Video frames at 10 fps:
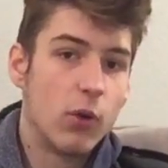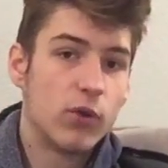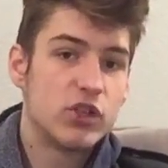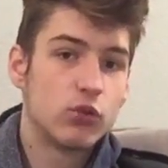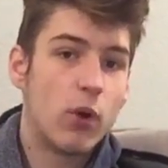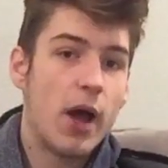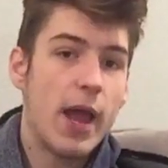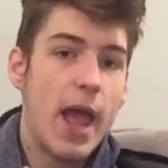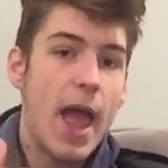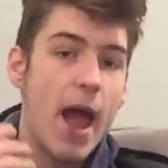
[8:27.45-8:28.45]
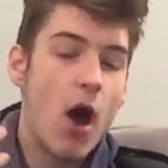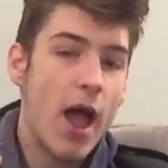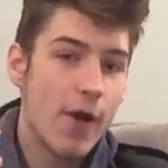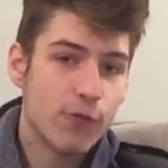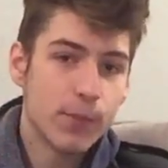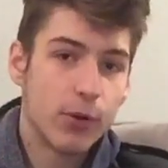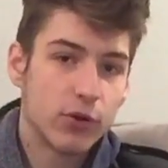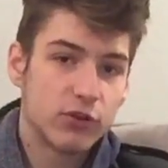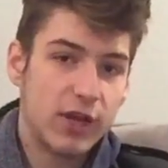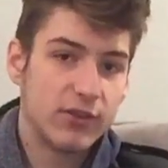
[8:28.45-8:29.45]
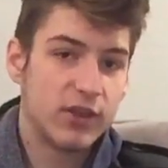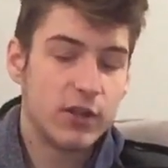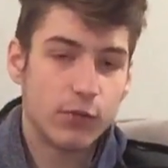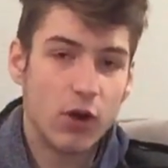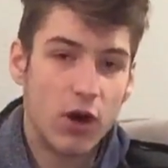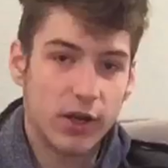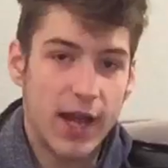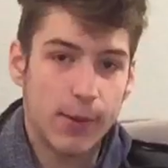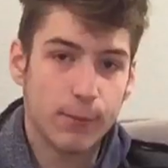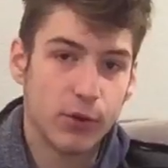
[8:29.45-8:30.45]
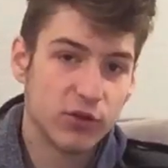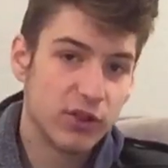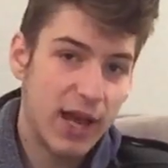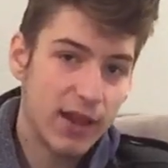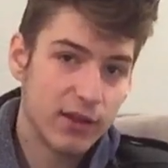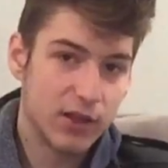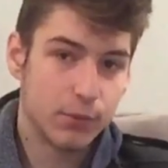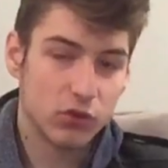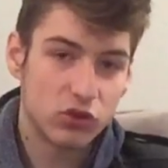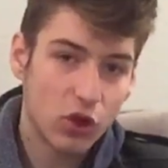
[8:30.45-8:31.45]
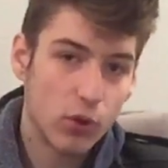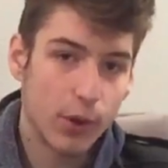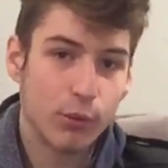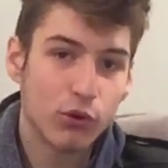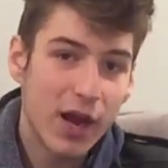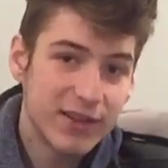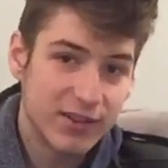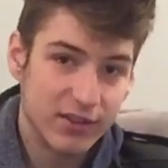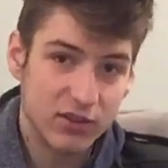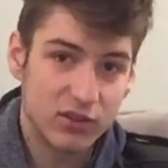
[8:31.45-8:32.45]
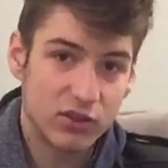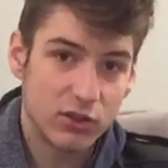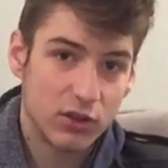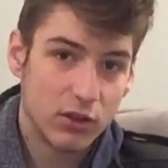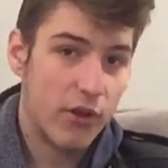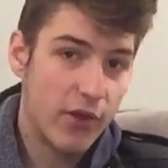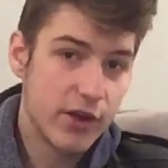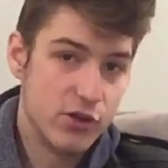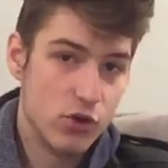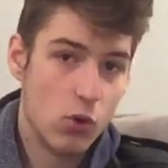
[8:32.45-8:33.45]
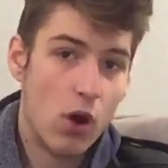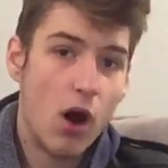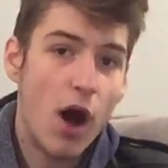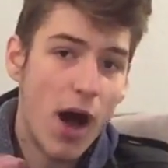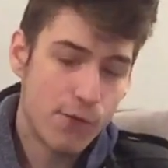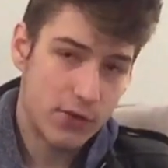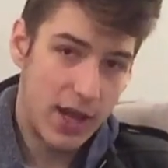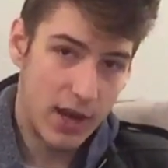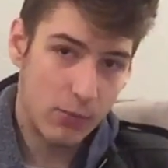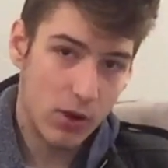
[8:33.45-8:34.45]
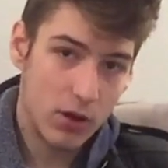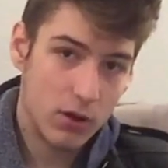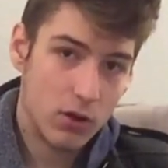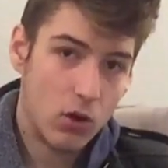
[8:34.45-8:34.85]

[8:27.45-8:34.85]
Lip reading: which is why every person has a different on-camera personality, persona, presence than they do off-camera